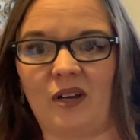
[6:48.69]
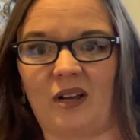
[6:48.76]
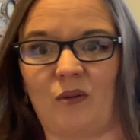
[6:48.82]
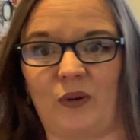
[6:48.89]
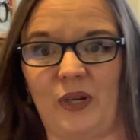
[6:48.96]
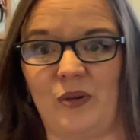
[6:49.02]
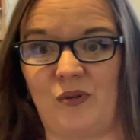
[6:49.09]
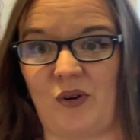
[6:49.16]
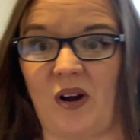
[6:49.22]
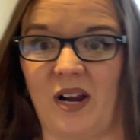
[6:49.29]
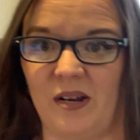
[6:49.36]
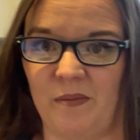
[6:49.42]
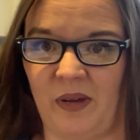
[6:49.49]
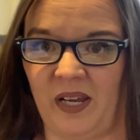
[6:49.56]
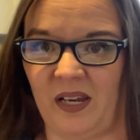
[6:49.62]
Will you
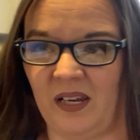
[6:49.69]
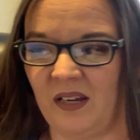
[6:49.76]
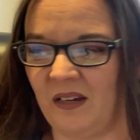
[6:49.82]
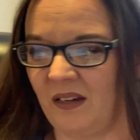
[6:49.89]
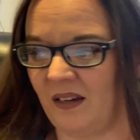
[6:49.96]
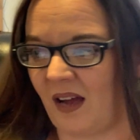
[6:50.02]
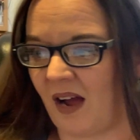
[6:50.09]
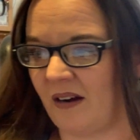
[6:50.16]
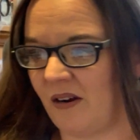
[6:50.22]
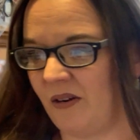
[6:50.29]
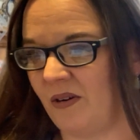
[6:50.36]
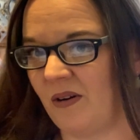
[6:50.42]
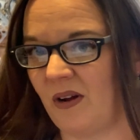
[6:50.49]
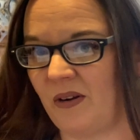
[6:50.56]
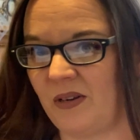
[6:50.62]
trade me? I know
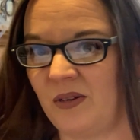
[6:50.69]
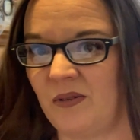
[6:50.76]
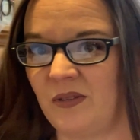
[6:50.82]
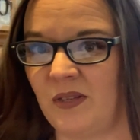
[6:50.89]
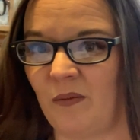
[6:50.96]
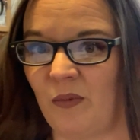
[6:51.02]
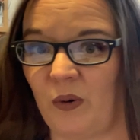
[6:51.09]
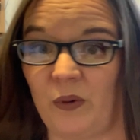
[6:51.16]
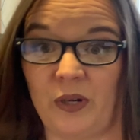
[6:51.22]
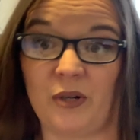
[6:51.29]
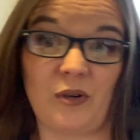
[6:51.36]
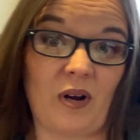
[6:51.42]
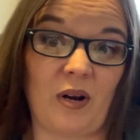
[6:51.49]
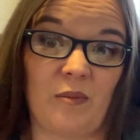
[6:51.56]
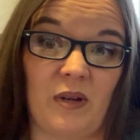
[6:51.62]
you're not using, but will you
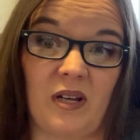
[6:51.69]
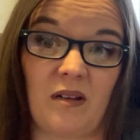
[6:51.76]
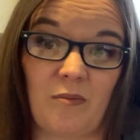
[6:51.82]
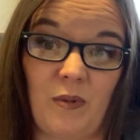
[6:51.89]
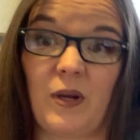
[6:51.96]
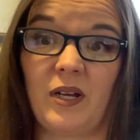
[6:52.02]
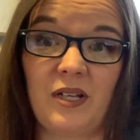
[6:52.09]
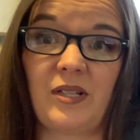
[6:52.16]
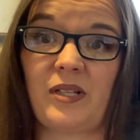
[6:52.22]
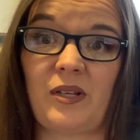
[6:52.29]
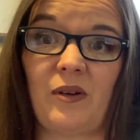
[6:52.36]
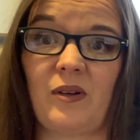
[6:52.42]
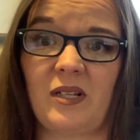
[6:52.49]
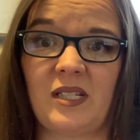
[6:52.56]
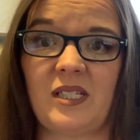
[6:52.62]
trade me, because you
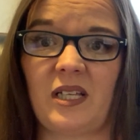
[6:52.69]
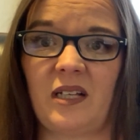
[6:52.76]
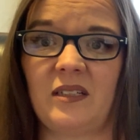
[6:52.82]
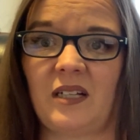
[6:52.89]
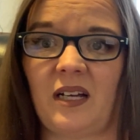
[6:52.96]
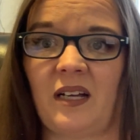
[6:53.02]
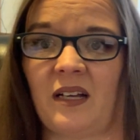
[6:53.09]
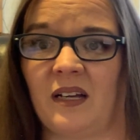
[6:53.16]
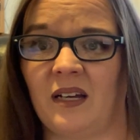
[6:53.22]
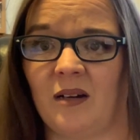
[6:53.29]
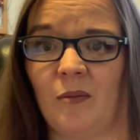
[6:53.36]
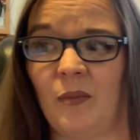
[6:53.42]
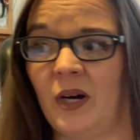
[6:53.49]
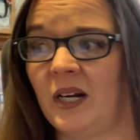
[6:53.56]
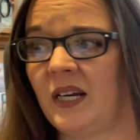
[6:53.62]
can sell it and get
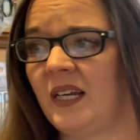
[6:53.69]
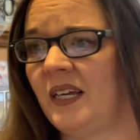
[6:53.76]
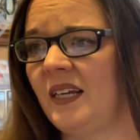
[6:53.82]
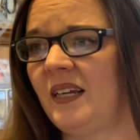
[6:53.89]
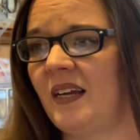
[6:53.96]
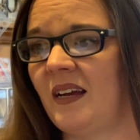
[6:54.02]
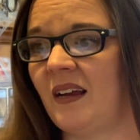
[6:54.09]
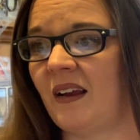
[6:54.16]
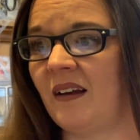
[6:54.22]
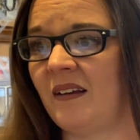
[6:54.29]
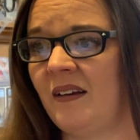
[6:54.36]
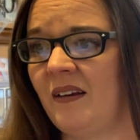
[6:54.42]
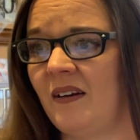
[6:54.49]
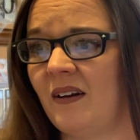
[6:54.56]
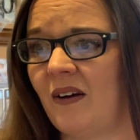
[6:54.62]
money? And,
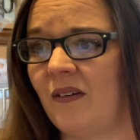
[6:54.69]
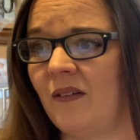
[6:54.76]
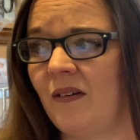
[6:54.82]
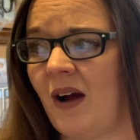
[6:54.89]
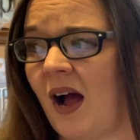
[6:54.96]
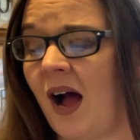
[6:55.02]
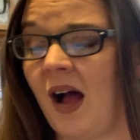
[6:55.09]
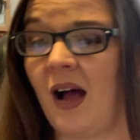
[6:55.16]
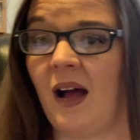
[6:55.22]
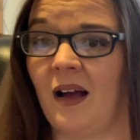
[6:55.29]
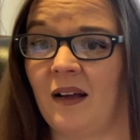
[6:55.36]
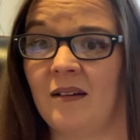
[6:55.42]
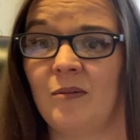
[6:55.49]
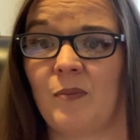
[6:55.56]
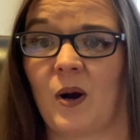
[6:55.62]

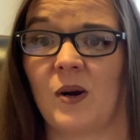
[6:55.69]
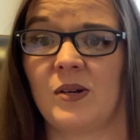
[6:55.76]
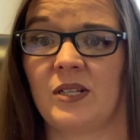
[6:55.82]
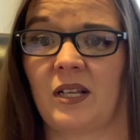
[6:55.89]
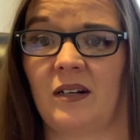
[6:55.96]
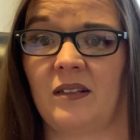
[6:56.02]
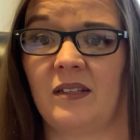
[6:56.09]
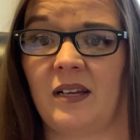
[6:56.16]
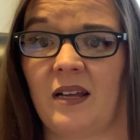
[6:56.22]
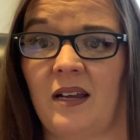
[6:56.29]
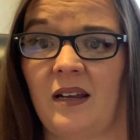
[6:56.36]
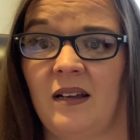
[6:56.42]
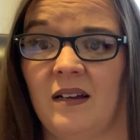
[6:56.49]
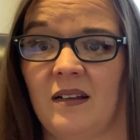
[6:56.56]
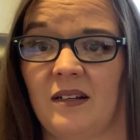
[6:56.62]
I
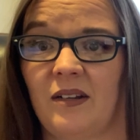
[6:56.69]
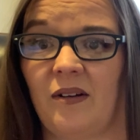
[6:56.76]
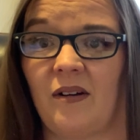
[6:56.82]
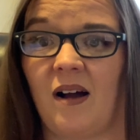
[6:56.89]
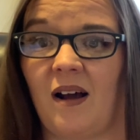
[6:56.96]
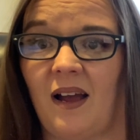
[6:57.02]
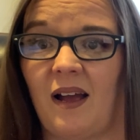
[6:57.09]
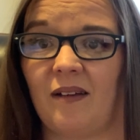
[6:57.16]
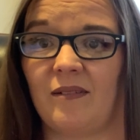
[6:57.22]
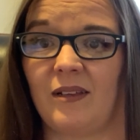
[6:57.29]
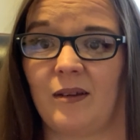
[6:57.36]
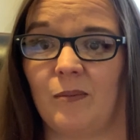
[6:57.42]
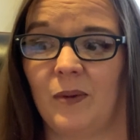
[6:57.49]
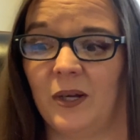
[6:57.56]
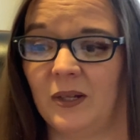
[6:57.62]
personally do not have the
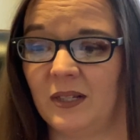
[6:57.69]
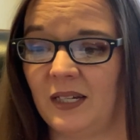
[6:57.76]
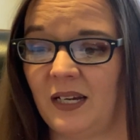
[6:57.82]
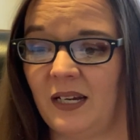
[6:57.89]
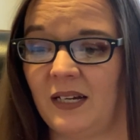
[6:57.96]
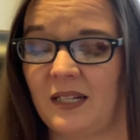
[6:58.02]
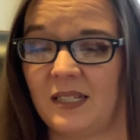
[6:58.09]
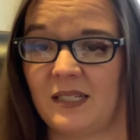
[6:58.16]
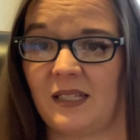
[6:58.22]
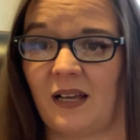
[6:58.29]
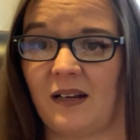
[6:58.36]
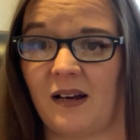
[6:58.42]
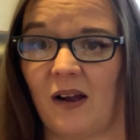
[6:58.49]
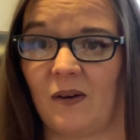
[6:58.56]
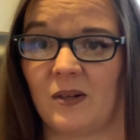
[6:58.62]
ability to say
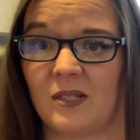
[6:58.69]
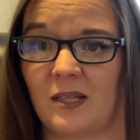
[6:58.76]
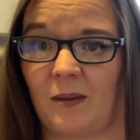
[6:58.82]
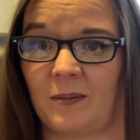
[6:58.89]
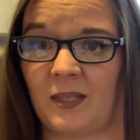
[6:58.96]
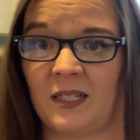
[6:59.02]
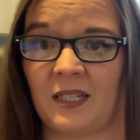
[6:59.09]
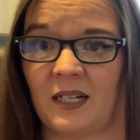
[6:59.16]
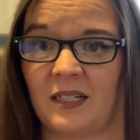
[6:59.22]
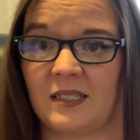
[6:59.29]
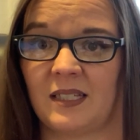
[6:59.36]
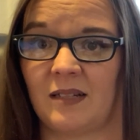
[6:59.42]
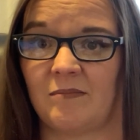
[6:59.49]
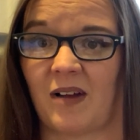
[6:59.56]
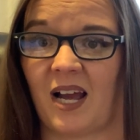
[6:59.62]
no to something that is
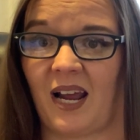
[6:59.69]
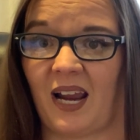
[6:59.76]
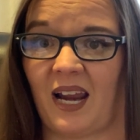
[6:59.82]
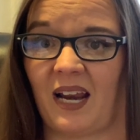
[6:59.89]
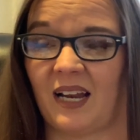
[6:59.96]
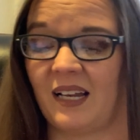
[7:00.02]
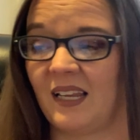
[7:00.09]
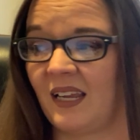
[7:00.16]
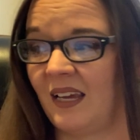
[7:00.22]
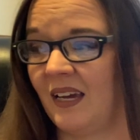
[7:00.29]
in my hand.